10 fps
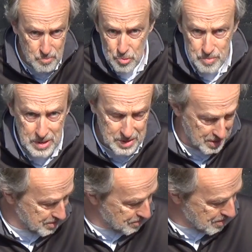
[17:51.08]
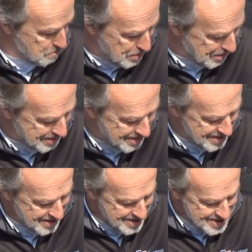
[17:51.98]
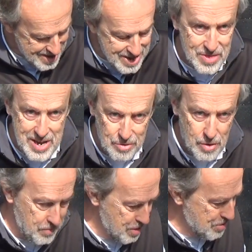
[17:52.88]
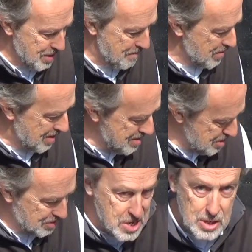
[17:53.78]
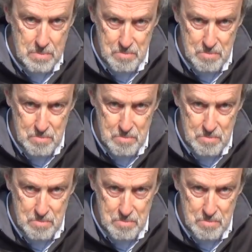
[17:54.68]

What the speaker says: almost an iconic bike, in their off-roader. And it's this